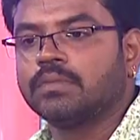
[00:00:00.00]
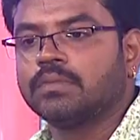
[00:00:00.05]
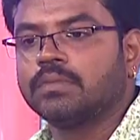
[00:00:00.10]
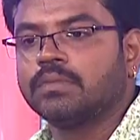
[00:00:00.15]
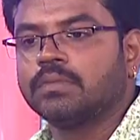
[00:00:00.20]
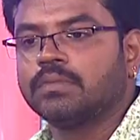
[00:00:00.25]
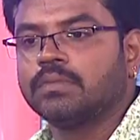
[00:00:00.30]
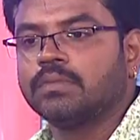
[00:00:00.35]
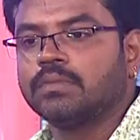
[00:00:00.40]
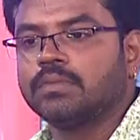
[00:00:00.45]

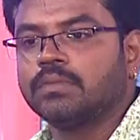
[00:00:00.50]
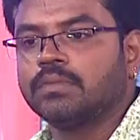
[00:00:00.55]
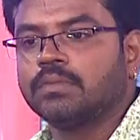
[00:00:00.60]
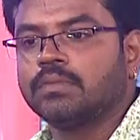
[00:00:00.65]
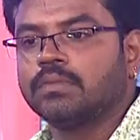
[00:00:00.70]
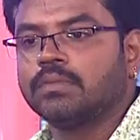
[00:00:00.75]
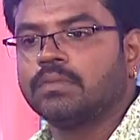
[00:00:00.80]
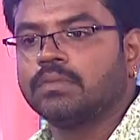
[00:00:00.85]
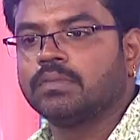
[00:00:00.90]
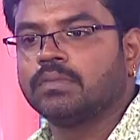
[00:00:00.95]

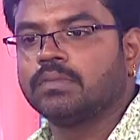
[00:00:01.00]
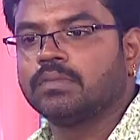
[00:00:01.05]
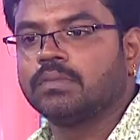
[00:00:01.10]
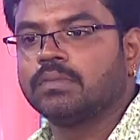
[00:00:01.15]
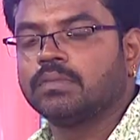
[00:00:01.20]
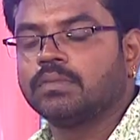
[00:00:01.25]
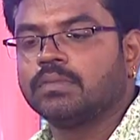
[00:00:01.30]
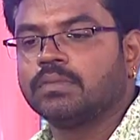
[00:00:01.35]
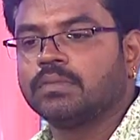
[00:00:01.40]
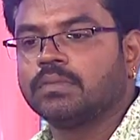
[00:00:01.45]

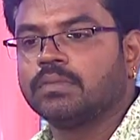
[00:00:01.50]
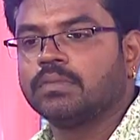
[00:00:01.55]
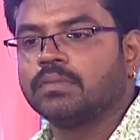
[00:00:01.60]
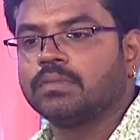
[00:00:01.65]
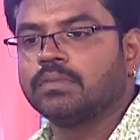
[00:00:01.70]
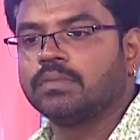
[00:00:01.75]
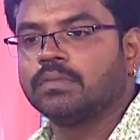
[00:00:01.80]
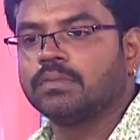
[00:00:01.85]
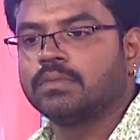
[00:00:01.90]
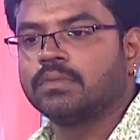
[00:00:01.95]

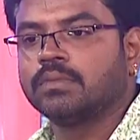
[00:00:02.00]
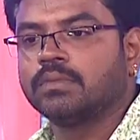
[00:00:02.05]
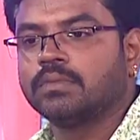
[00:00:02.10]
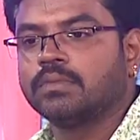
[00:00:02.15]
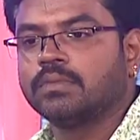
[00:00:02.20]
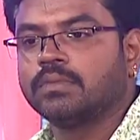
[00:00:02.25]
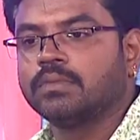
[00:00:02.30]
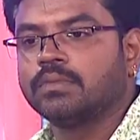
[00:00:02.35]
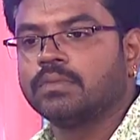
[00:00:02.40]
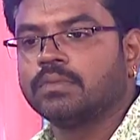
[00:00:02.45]

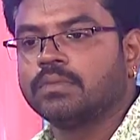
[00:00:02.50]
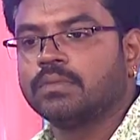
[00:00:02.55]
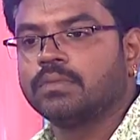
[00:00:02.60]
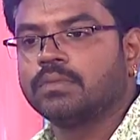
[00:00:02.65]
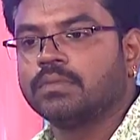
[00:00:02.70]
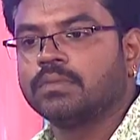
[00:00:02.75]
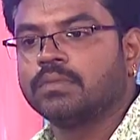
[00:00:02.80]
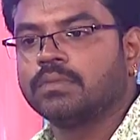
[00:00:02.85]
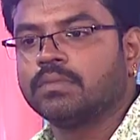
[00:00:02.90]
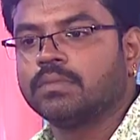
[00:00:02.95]

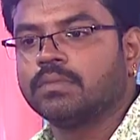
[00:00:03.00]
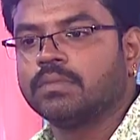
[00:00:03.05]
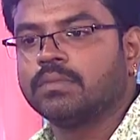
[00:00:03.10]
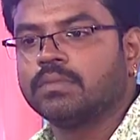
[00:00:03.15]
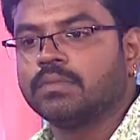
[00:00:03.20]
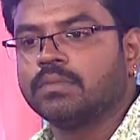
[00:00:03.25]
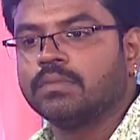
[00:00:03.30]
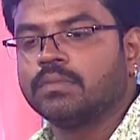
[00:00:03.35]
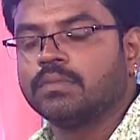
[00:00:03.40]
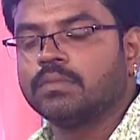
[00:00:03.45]

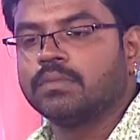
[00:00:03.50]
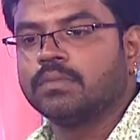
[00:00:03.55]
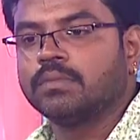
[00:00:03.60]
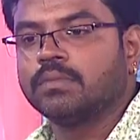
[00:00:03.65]
[no speech]